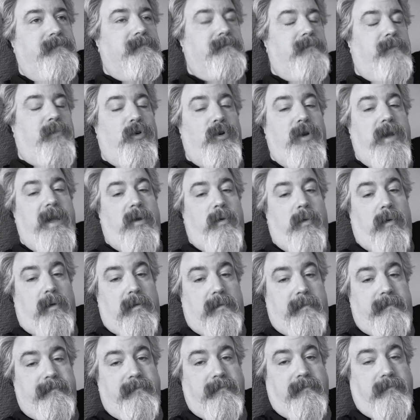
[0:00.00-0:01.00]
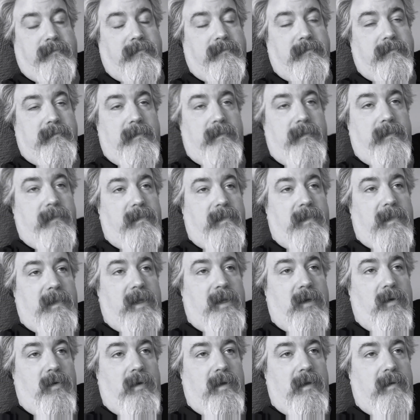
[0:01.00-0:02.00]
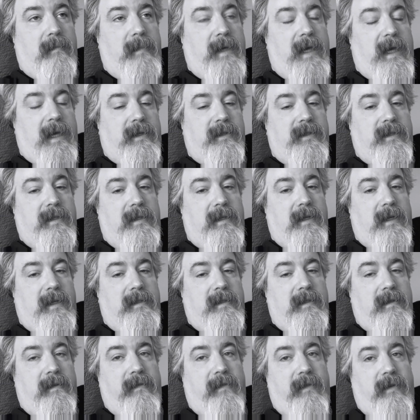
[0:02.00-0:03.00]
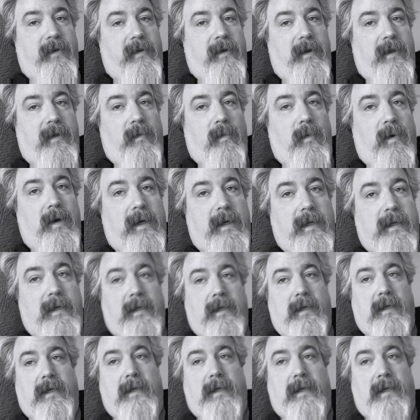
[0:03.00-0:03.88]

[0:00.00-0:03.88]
prequel going back to 1931.